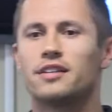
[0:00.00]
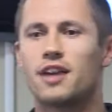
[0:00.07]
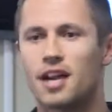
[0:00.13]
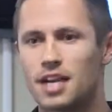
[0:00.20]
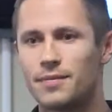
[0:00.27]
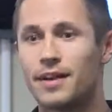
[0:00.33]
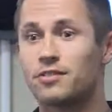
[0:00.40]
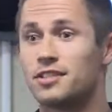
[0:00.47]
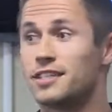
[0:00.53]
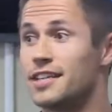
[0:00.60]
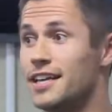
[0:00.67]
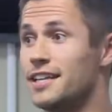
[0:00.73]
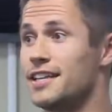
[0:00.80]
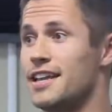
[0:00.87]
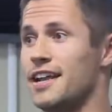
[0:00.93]
to talk about
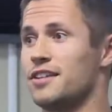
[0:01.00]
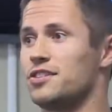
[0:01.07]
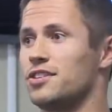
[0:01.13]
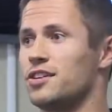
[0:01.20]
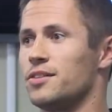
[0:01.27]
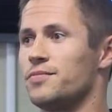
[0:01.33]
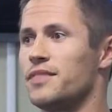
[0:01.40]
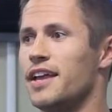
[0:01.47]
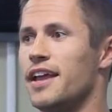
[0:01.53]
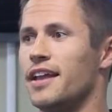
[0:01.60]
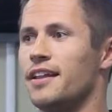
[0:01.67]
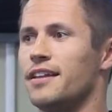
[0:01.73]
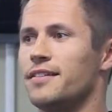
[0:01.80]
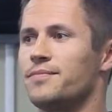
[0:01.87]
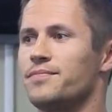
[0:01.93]
skin cancer,
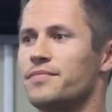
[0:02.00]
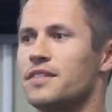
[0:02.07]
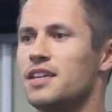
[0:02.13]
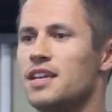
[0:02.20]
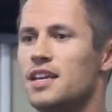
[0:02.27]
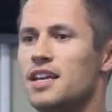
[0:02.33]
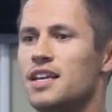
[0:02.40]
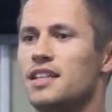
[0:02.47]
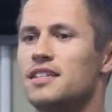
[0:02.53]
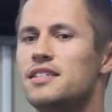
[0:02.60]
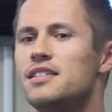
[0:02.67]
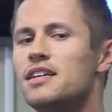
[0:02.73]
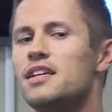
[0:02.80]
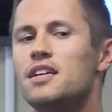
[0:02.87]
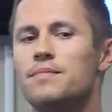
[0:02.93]
and this
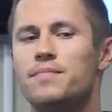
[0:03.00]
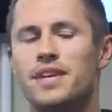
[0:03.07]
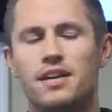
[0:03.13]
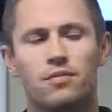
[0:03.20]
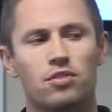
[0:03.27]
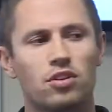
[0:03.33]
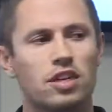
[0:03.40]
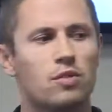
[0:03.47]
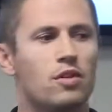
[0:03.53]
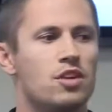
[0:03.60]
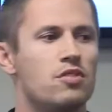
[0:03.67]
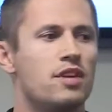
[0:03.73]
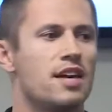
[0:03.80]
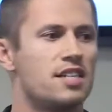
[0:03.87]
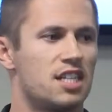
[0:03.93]
isn't going to be really what
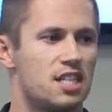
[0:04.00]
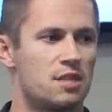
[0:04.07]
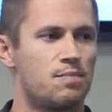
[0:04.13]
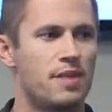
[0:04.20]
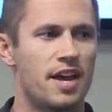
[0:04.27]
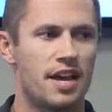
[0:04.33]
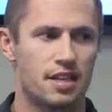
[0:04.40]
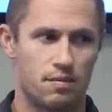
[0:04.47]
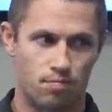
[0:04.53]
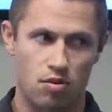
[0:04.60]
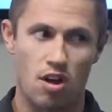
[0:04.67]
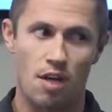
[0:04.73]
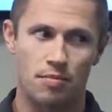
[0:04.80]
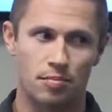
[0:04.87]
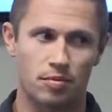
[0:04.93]
you guys expect,
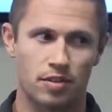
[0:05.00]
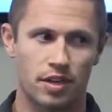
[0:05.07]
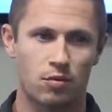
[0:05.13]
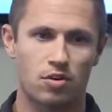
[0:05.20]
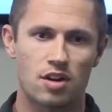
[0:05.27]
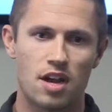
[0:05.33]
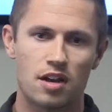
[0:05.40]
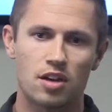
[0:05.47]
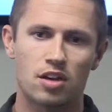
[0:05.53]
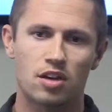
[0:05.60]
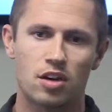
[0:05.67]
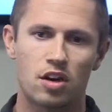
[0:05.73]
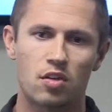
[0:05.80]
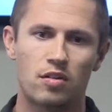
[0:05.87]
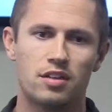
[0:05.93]
probably. We're not going to
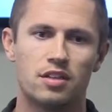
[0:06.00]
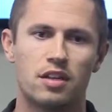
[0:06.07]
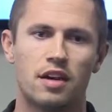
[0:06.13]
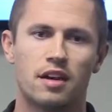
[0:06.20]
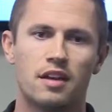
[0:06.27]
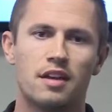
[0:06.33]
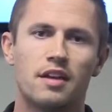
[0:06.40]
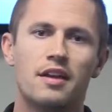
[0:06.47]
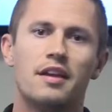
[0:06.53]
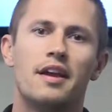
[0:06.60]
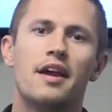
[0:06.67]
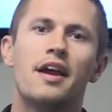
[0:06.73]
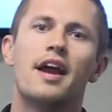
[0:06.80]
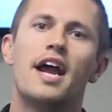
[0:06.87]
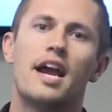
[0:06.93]
go into
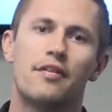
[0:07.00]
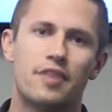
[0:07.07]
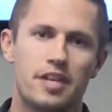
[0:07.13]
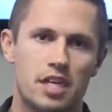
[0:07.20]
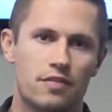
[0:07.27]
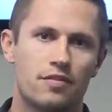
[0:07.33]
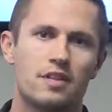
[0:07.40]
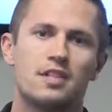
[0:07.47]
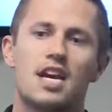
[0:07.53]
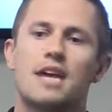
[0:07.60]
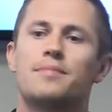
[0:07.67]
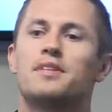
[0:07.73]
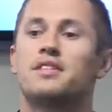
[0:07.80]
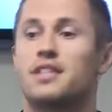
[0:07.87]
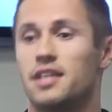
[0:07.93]
every different
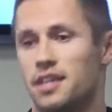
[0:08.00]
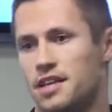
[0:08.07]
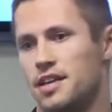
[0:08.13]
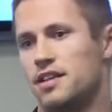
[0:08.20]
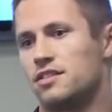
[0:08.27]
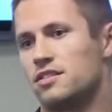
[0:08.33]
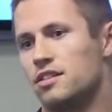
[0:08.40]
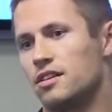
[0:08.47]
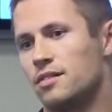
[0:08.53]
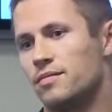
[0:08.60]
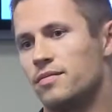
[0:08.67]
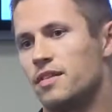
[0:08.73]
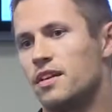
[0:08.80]
type of skin cancer.